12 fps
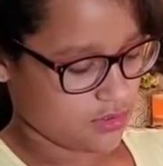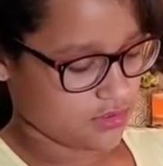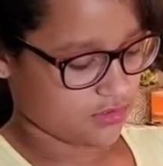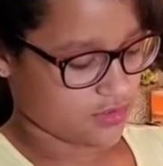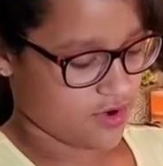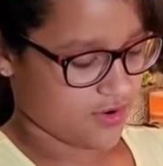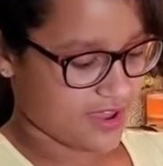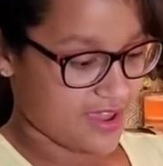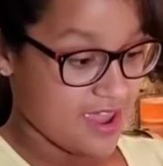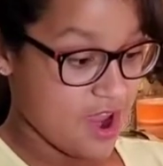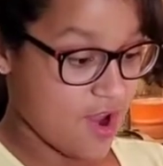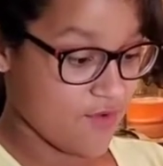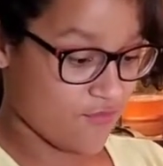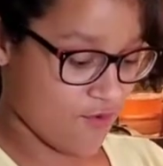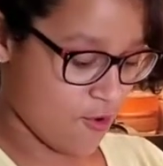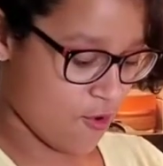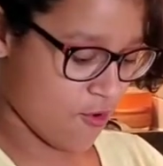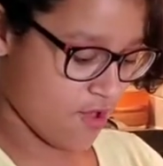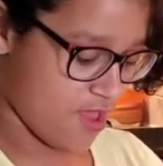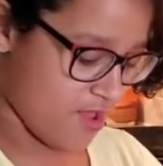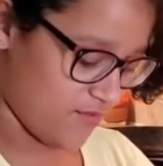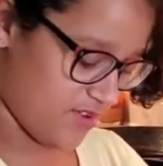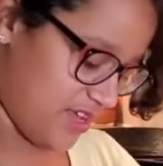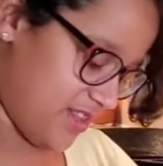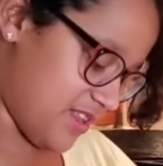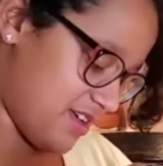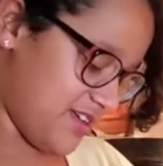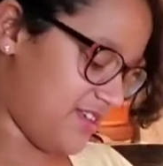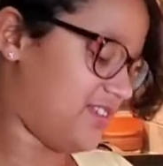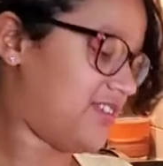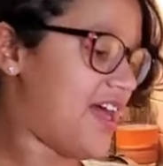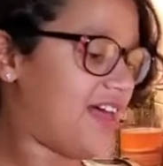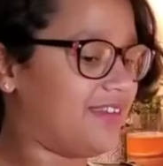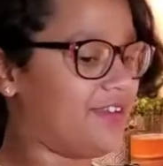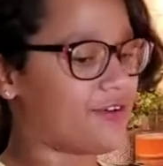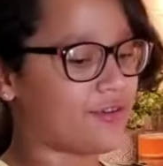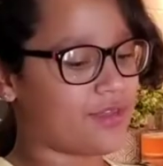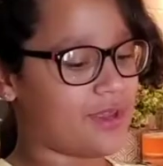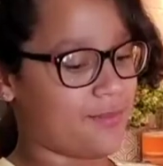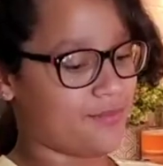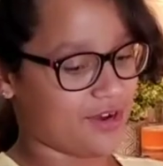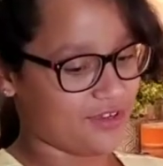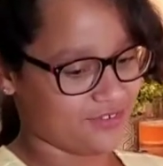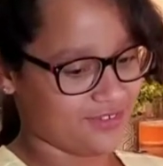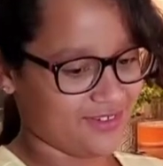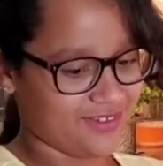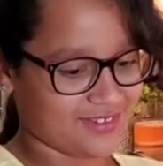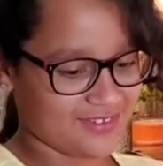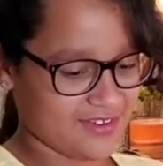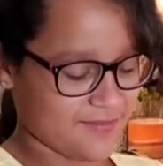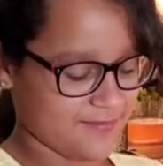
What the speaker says: So careful, vanilla is literally precious.